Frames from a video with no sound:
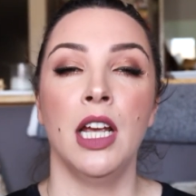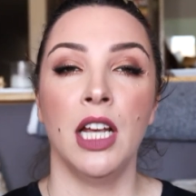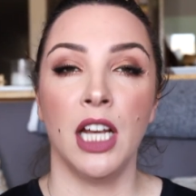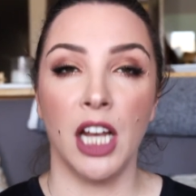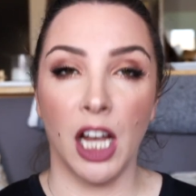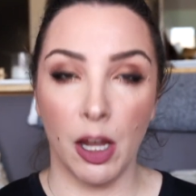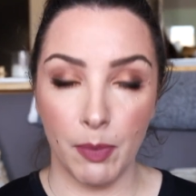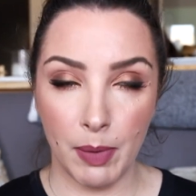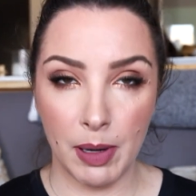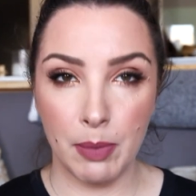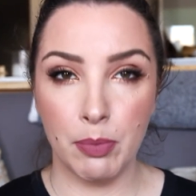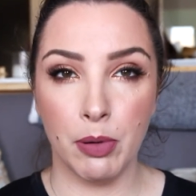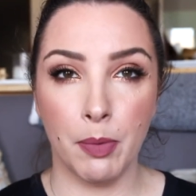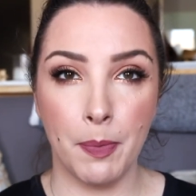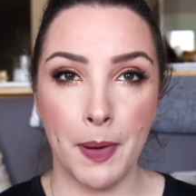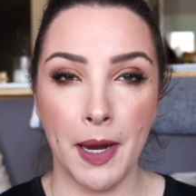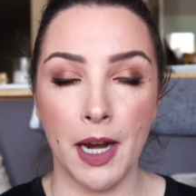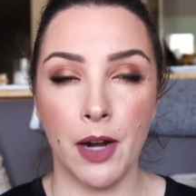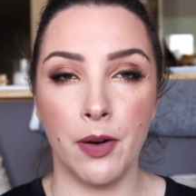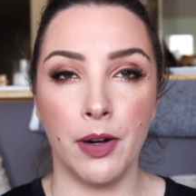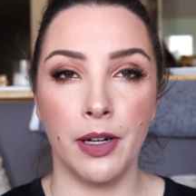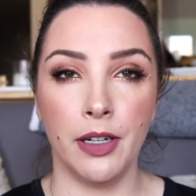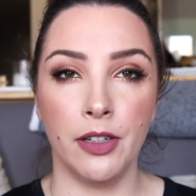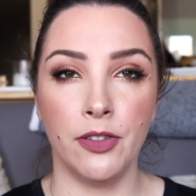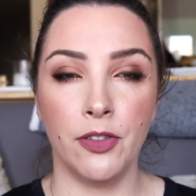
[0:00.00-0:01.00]
I've been
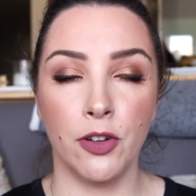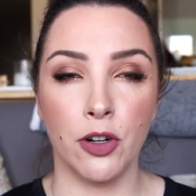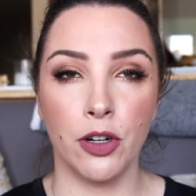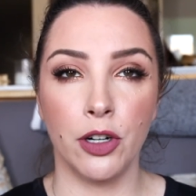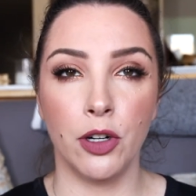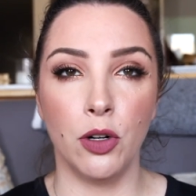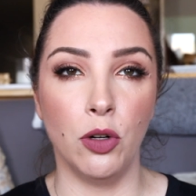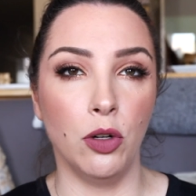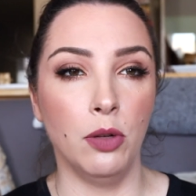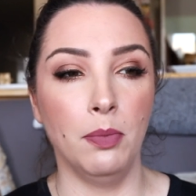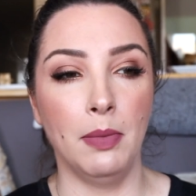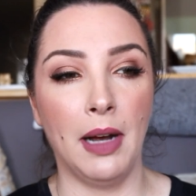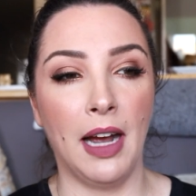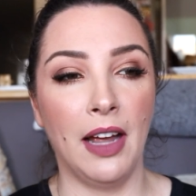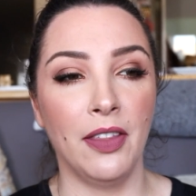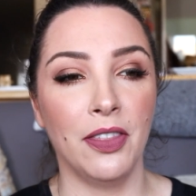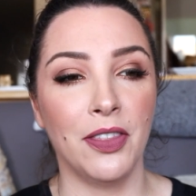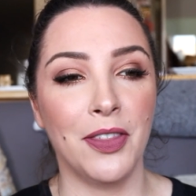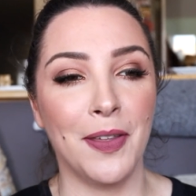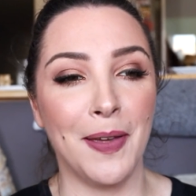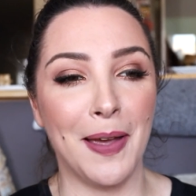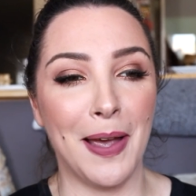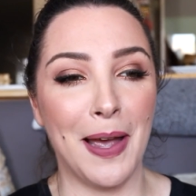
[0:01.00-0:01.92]
preparing for it all month.